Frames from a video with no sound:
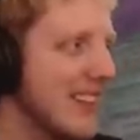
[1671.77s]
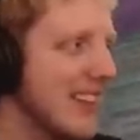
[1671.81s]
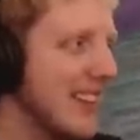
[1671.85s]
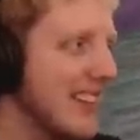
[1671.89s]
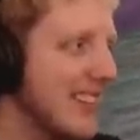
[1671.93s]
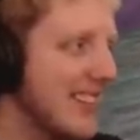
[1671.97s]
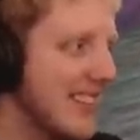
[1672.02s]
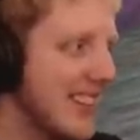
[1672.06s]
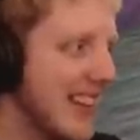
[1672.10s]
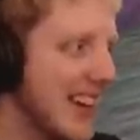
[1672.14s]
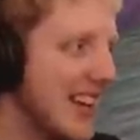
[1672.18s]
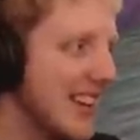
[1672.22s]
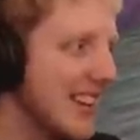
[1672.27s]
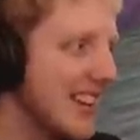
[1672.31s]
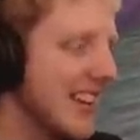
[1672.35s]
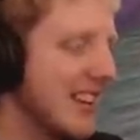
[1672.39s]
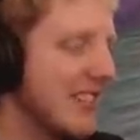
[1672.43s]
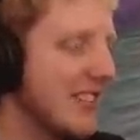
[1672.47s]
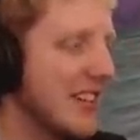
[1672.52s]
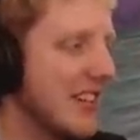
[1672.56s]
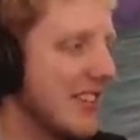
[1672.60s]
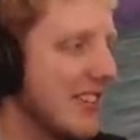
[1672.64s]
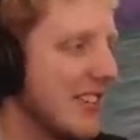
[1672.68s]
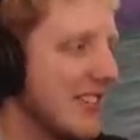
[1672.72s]
T Z, thank
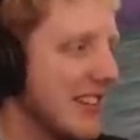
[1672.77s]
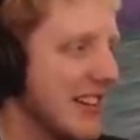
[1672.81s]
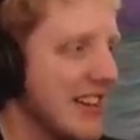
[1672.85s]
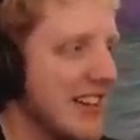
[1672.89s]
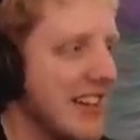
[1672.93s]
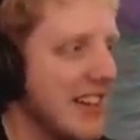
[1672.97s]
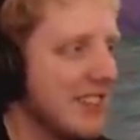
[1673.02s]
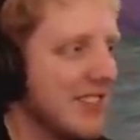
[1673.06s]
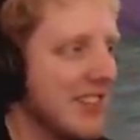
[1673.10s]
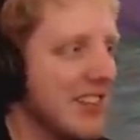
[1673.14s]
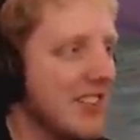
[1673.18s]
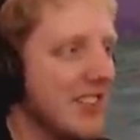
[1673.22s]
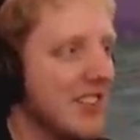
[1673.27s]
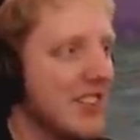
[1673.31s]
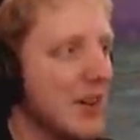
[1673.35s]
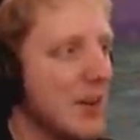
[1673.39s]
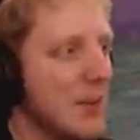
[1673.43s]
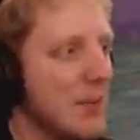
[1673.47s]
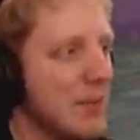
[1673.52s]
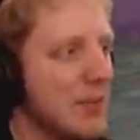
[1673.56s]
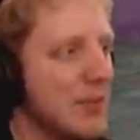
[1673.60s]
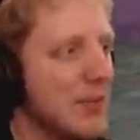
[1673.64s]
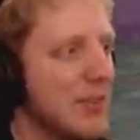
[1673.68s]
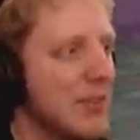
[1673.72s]
you for the three gifted
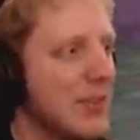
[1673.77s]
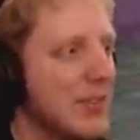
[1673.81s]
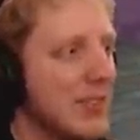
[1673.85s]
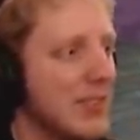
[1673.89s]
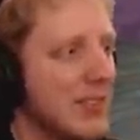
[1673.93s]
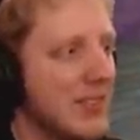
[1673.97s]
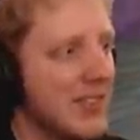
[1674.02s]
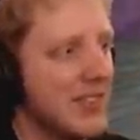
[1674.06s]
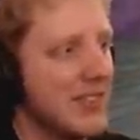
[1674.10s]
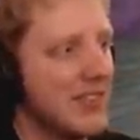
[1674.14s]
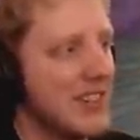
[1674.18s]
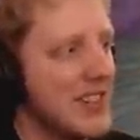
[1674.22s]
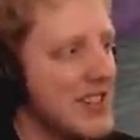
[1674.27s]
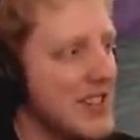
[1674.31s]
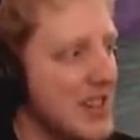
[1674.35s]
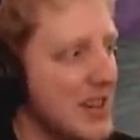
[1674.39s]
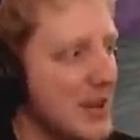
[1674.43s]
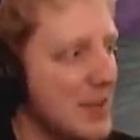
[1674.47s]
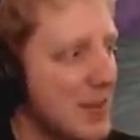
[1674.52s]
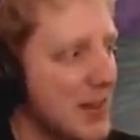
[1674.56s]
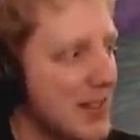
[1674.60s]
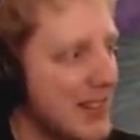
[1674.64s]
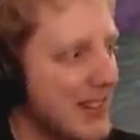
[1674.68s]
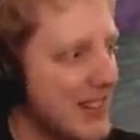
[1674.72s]
subs.
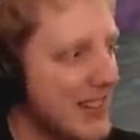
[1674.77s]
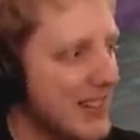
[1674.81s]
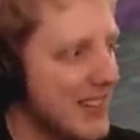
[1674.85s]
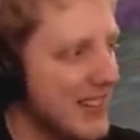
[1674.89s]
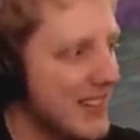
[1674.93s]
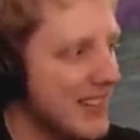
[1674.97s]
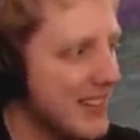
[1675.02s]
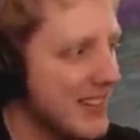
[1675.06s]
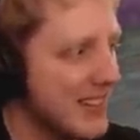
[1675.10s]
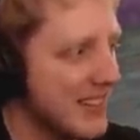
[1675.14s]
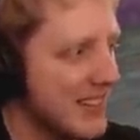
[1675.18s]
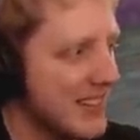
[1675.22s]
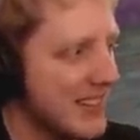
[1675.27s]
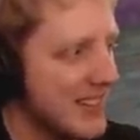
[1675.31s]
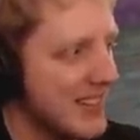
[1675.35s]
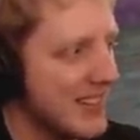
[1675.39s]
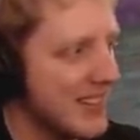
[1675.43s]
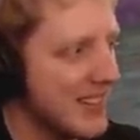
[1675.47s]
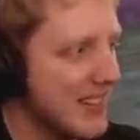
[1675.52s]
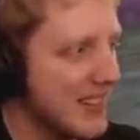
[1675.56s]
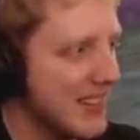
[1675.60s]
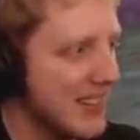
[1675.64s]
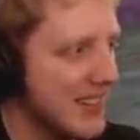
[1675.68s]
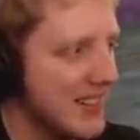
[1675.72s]
Appreciate it, man.
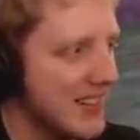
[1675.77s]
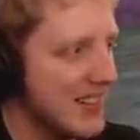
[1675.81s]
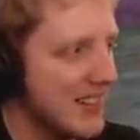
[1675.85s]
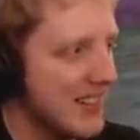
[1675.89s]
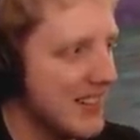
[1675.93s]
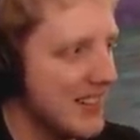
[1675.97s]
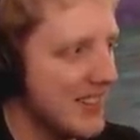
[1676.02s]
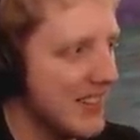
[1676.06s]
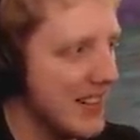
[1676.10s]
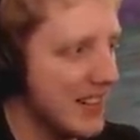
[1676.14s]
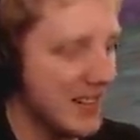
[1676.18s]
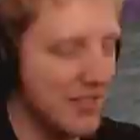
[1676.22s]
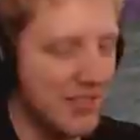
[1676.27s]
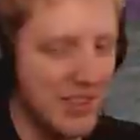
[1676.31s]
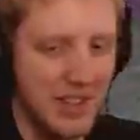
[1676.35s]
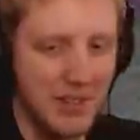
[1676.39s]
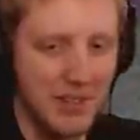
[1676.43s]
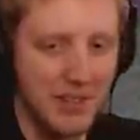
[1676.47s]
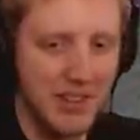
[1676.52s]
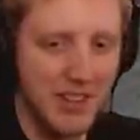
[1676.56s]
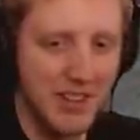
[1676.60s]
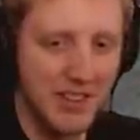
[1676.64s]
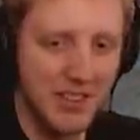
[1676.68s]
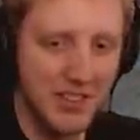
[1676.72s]
Welcome to
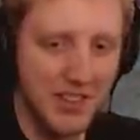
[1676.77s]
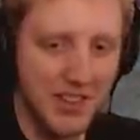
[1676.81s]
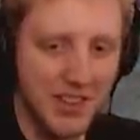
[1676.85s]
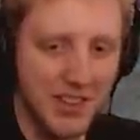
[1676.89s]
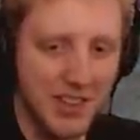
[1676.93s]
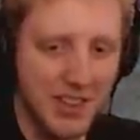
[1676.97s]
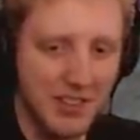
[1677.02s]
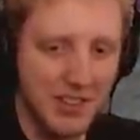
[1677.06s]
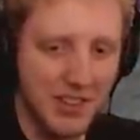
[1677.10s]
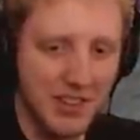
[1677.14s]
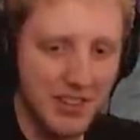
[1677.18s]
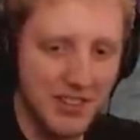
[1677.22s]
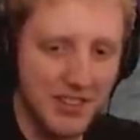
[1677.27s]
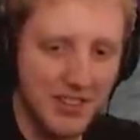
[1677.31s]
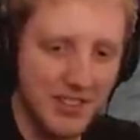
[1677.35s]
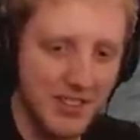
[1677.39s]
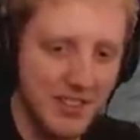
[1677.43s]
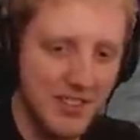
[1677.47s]
everyone that just got gifted.